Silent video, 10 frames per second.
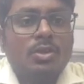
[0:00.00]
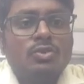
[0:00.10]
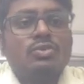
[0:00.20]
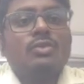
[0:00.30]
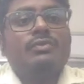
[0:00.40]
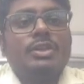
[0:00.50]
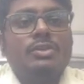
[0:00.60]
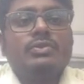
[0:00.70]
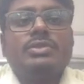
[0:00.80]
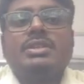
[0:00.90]
So we need to
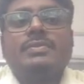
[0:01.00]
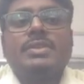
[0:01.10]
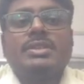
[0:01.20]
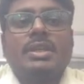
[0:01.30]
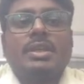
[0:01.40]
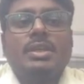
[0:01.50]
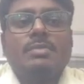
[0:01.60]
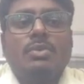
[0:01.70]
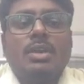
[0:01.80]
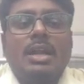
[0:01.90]
interface the
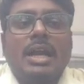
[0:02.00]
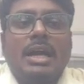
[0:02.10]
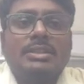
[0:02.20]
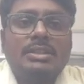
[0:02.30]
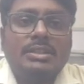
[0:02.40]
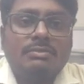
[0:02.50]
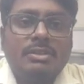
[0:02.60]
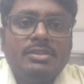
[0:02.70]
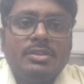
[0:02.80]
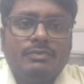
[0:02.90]
keyboard and other
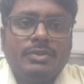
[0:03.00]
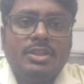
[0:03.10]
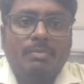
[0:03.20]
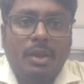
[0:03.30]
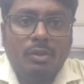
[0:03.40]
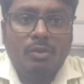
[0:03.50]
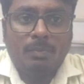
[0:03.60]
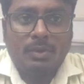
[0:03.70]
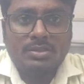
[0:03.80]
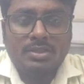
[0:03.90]
devices with the
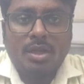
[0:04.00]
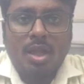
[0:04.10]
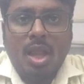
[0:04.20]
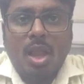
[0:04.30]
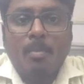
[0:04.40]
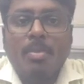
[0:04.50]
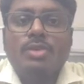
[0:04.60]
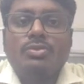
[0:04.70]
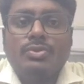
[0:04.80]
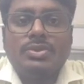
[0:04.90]
microprocessor by
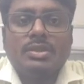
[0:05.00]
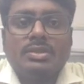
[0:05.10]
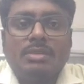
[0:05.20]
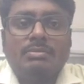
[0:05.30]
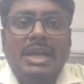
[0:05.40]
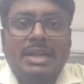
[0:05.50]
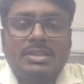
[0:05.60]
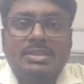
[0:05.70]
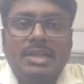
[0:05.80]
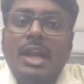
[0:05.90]
using some
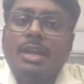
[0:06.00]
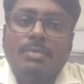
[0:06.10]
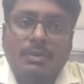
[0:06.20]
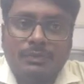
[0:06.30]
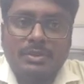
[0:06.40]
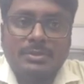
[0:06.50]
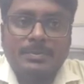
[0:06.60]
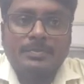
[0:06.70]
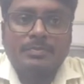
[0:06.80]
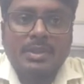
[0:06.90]
latches and buffers.
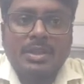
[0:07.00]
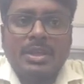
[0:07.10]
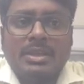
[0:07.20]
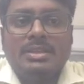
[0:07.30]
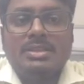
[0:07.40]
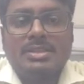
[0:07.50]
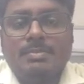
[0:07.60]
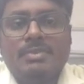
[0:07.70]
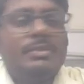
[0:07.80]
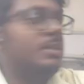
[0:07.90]
This type
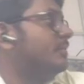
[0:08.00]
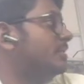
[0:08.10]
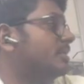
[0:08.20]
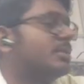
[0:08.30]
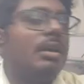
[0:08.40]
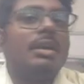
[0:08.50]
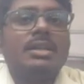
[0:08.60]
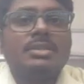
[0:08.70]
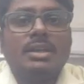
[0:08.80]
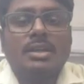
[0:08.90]
of interfacing is called as
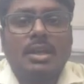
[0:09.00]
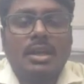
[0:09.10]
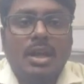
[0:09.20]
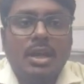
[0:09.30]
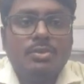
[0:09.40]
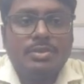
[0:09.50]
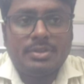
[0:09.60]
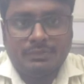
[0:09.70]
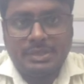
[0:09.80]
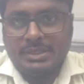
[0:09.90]
an I/O interfacing.